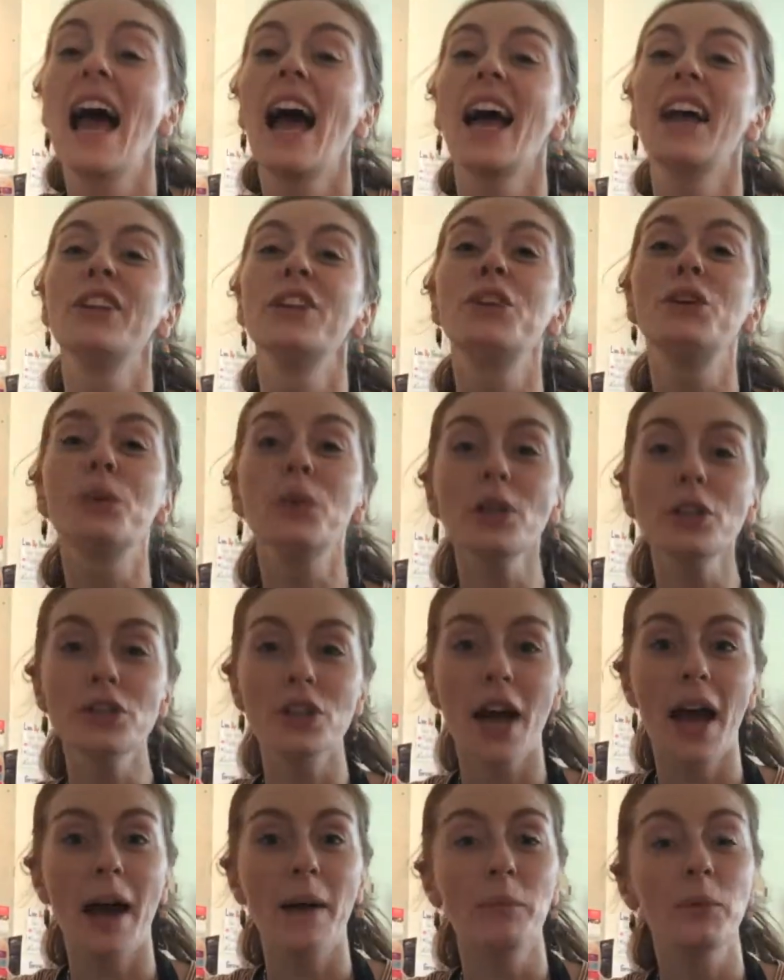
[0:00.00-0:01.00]
And your
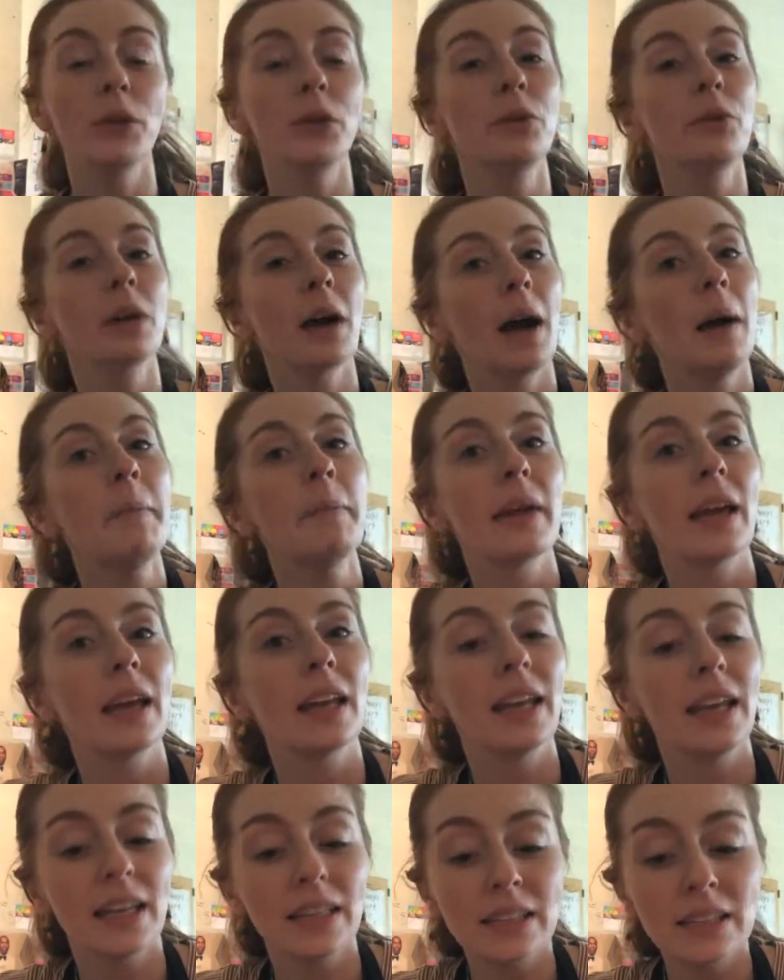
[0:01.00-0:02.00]
job when you come
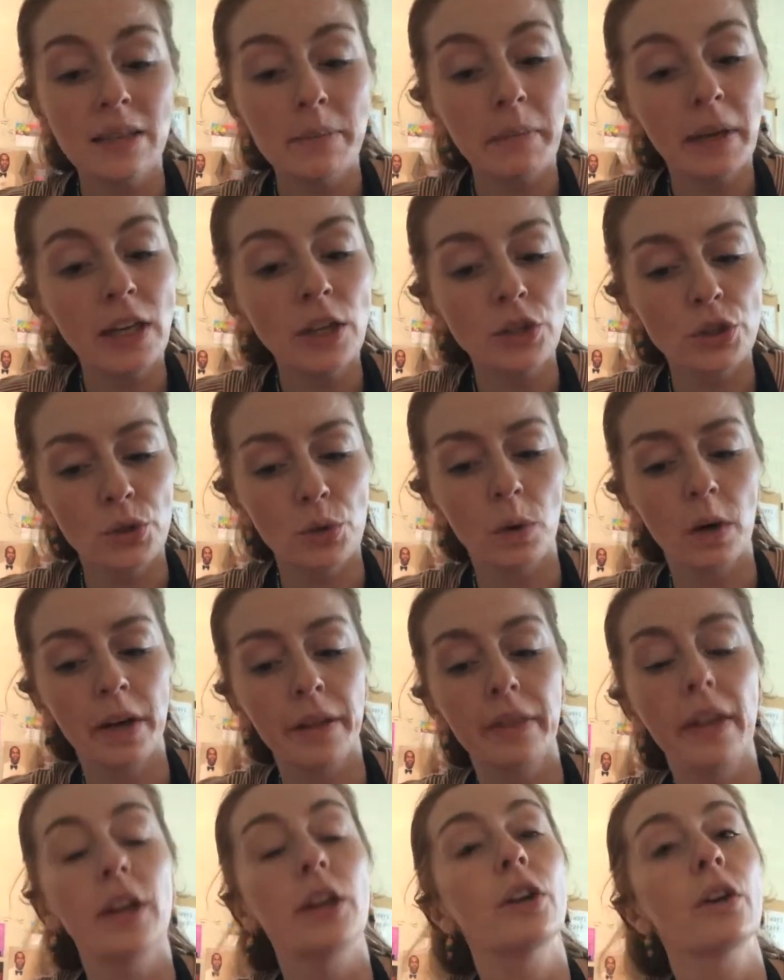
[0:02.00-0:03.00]
in is to make sure
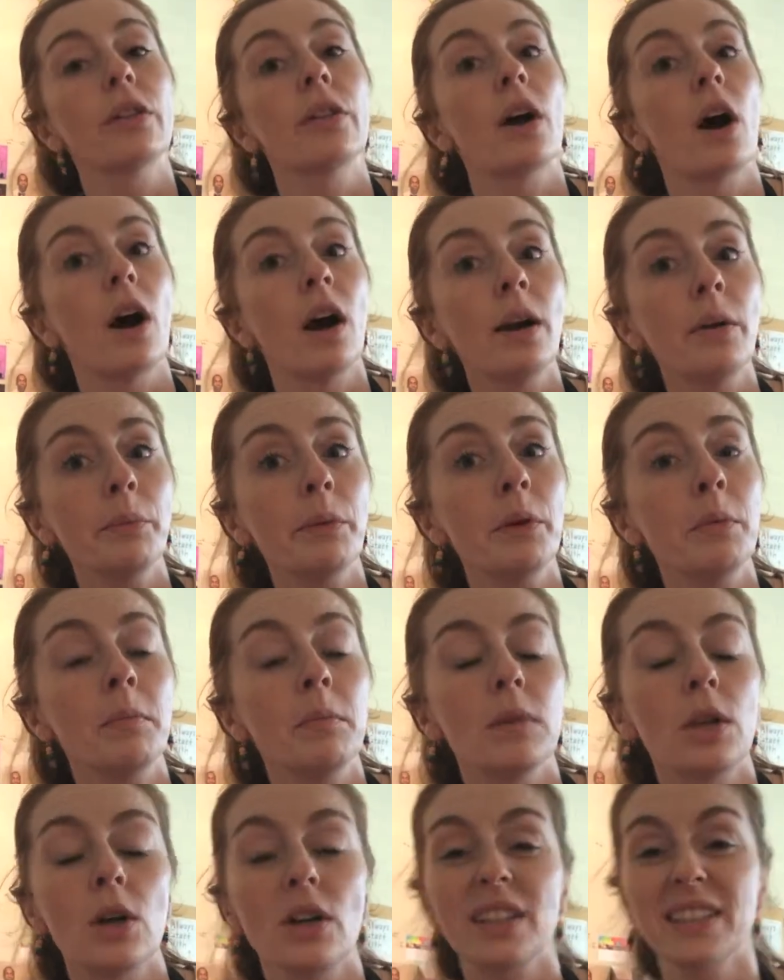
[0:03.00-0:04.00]
that the art
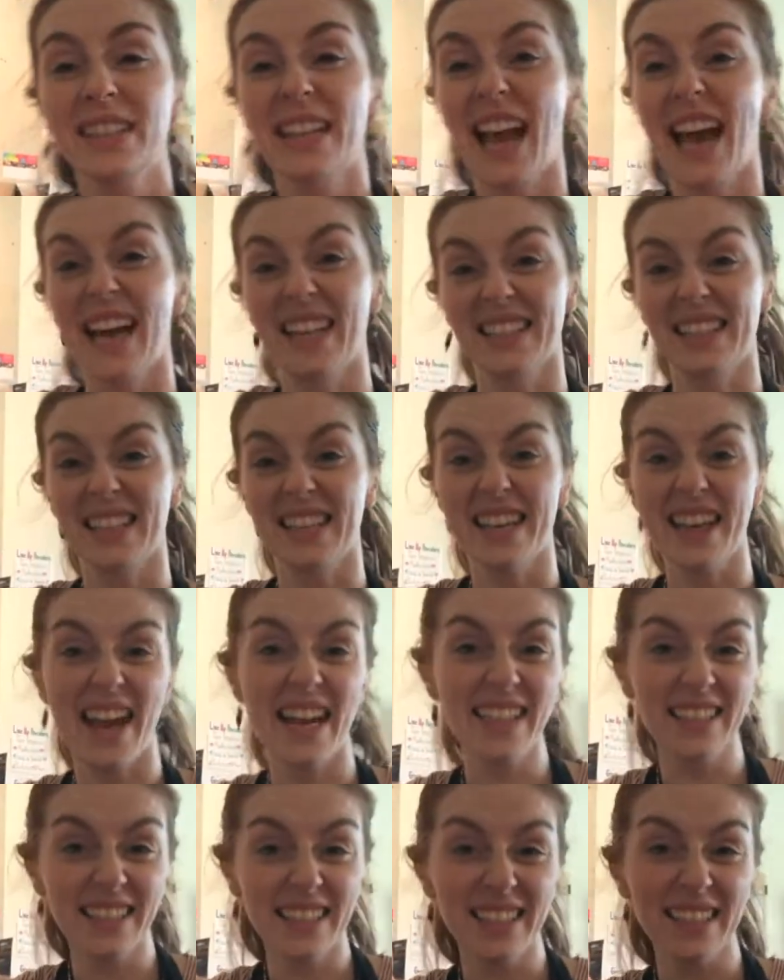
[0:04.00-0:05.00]
room looks as
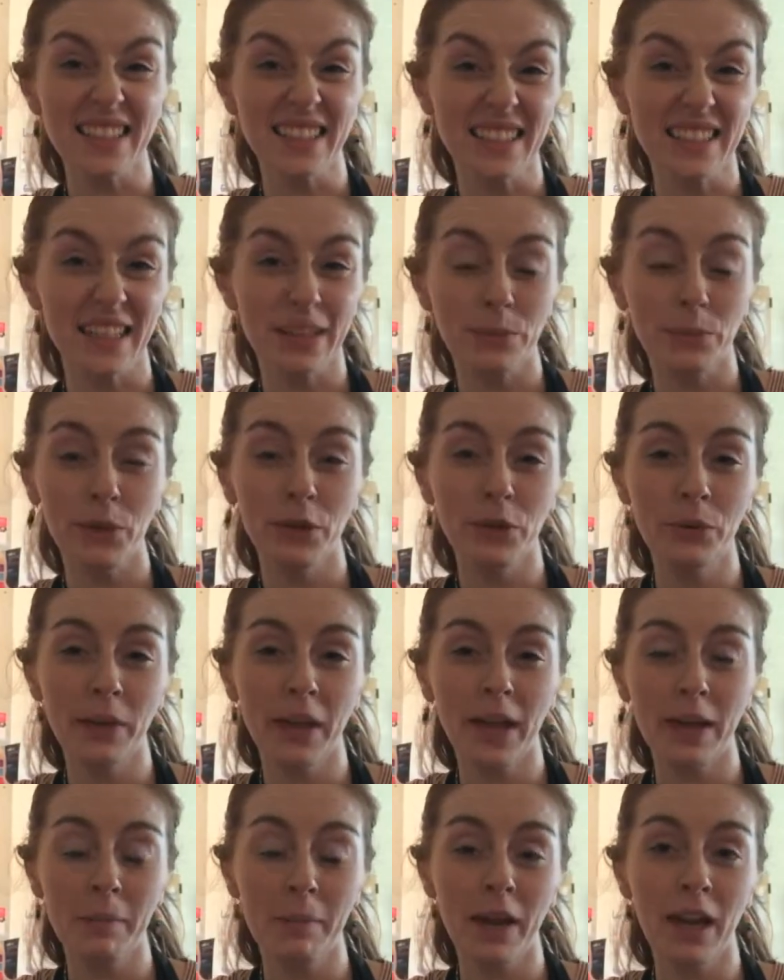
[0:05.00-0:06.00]
nice as it did when you
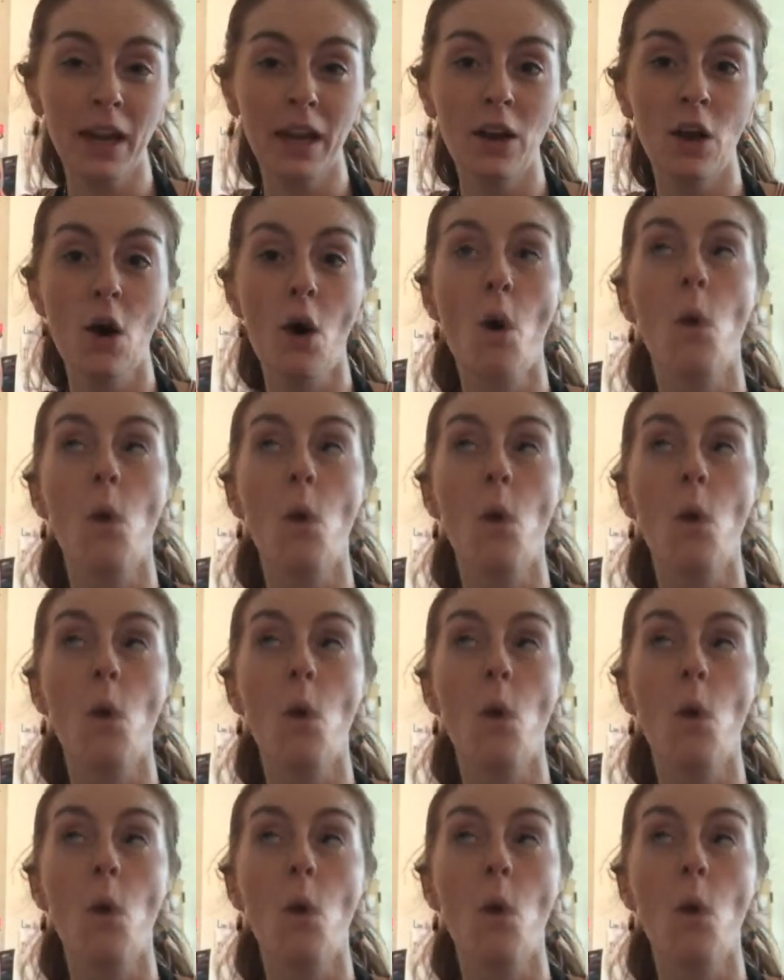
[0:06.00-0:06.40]
came in,